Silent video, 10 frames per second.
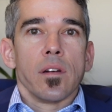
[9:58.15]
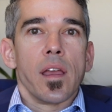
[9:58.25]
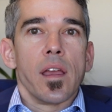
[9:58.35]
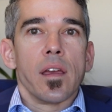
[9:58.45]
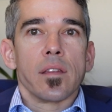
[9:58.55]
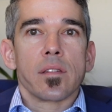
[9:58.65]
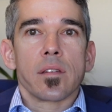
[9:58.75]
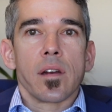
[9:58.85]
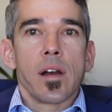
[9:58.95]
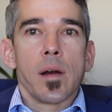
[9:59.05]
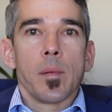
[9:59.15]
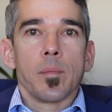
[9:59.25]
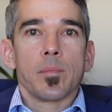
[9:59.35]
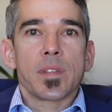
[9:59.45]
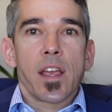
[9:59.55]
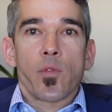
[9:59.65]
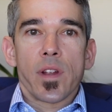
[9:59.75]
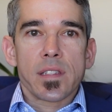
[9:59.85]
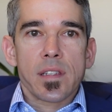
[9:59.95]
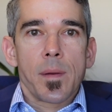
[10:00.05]
and take
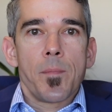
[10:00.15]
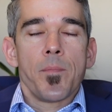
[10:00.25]
risk.